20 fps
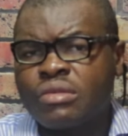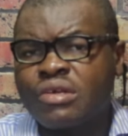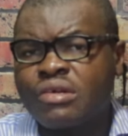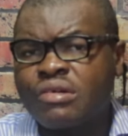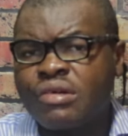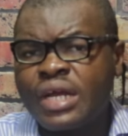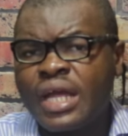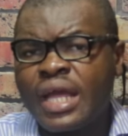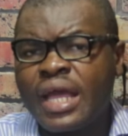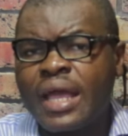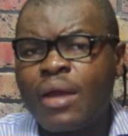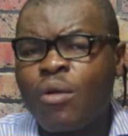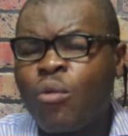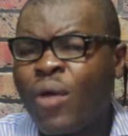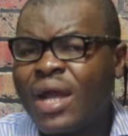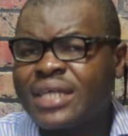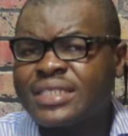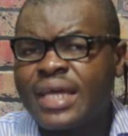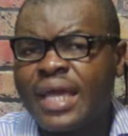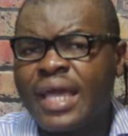Gray hair,
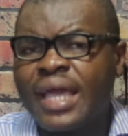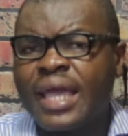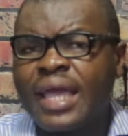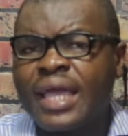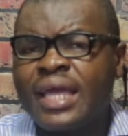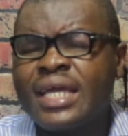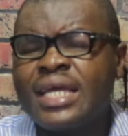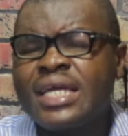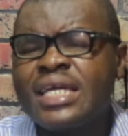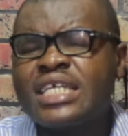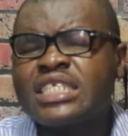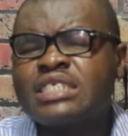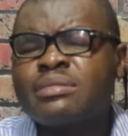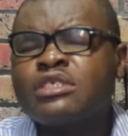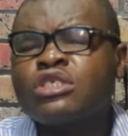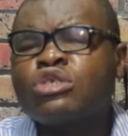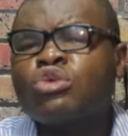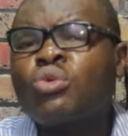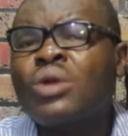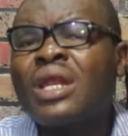white hair, it
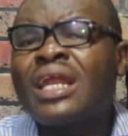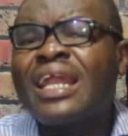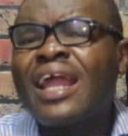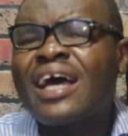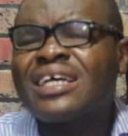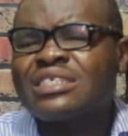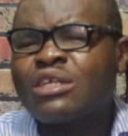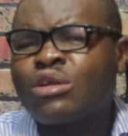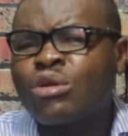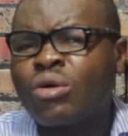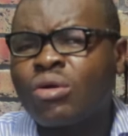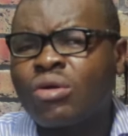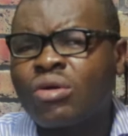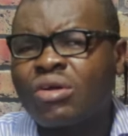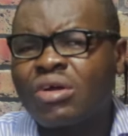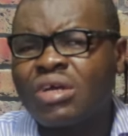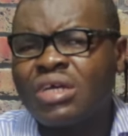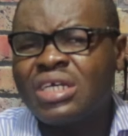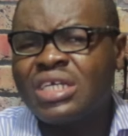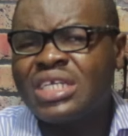means you will last long.
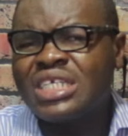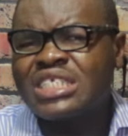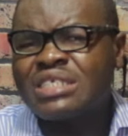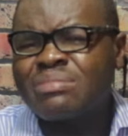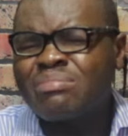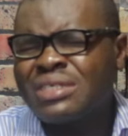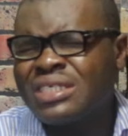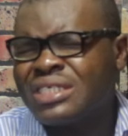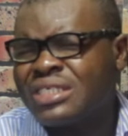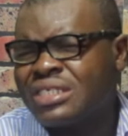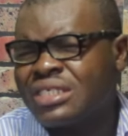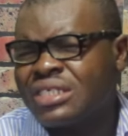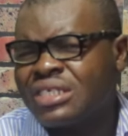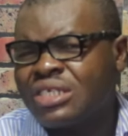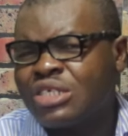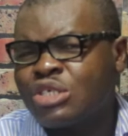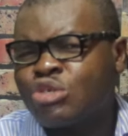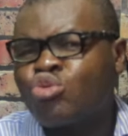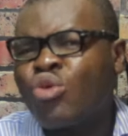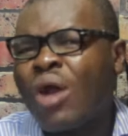It means
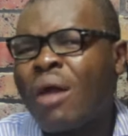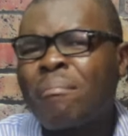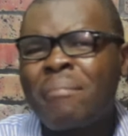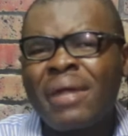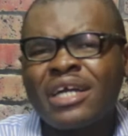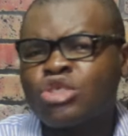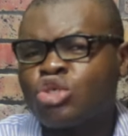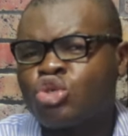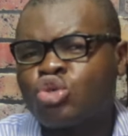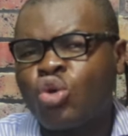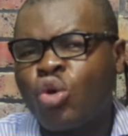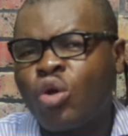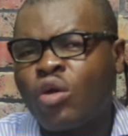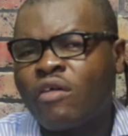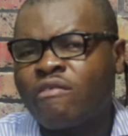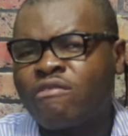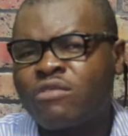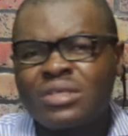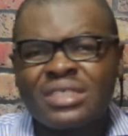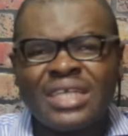you are mature
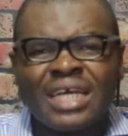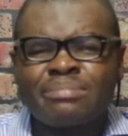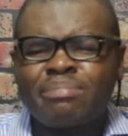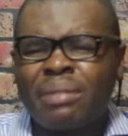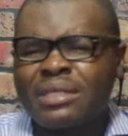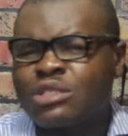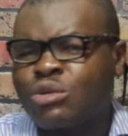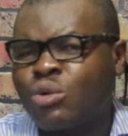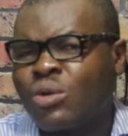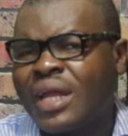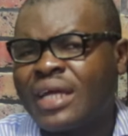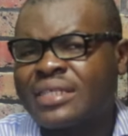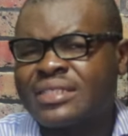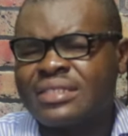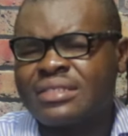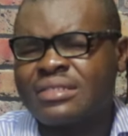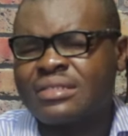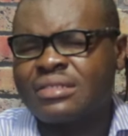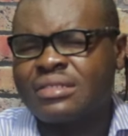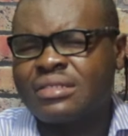for that particular
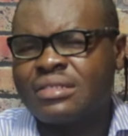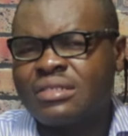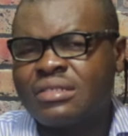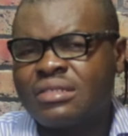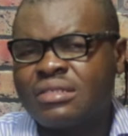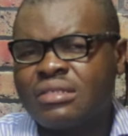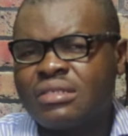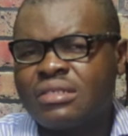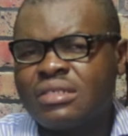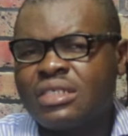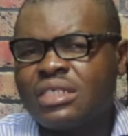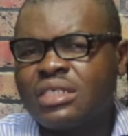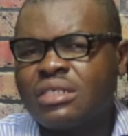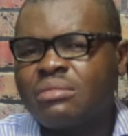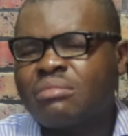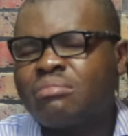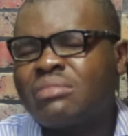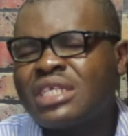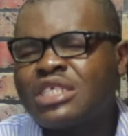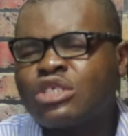thing.
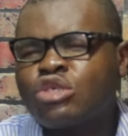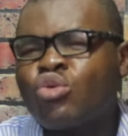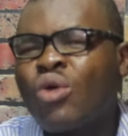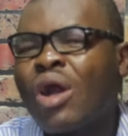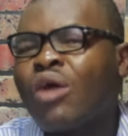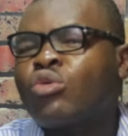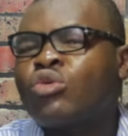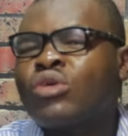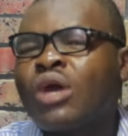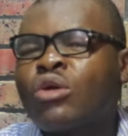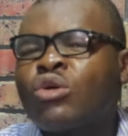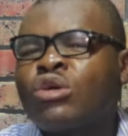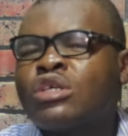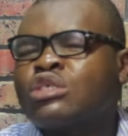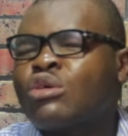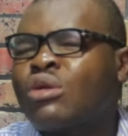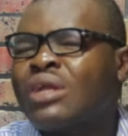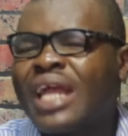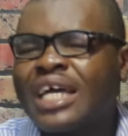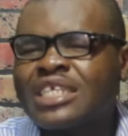It means you are going
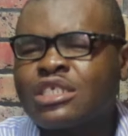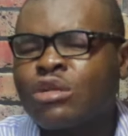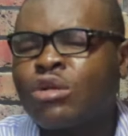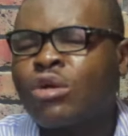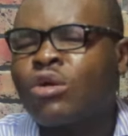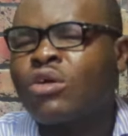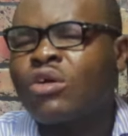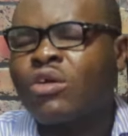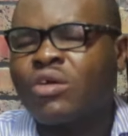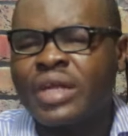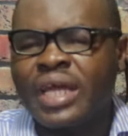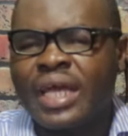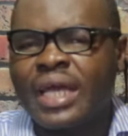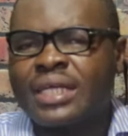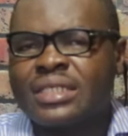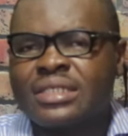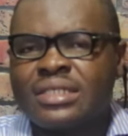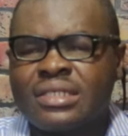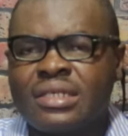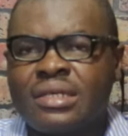to last long on
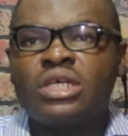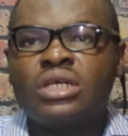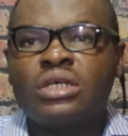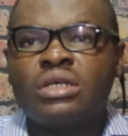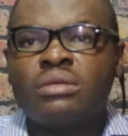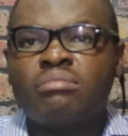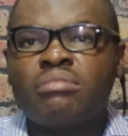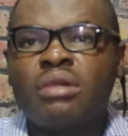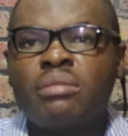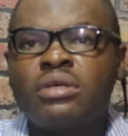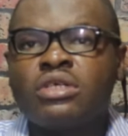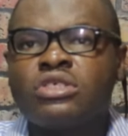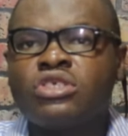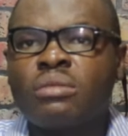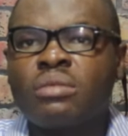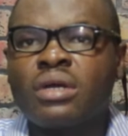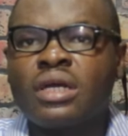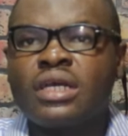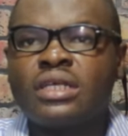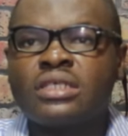head. Maybe in
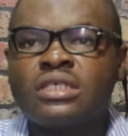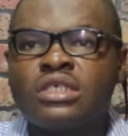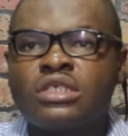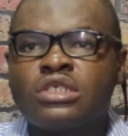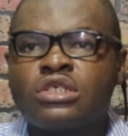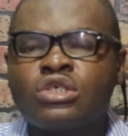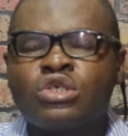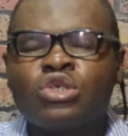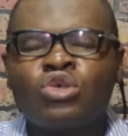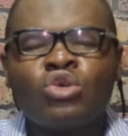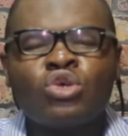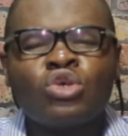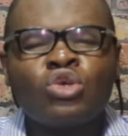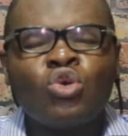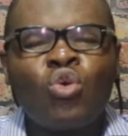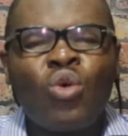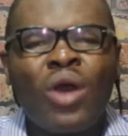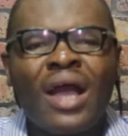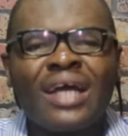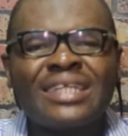some cases
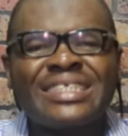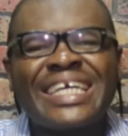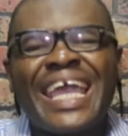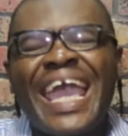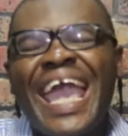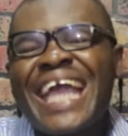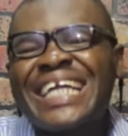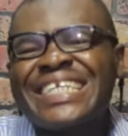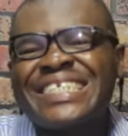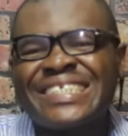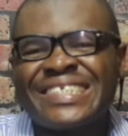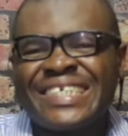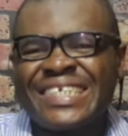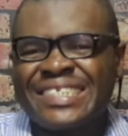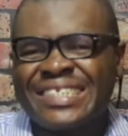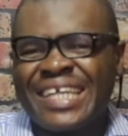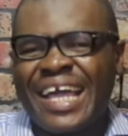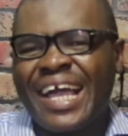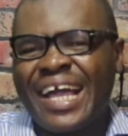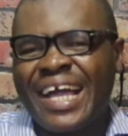you are the
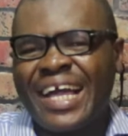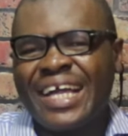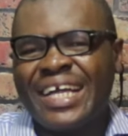hairdresser.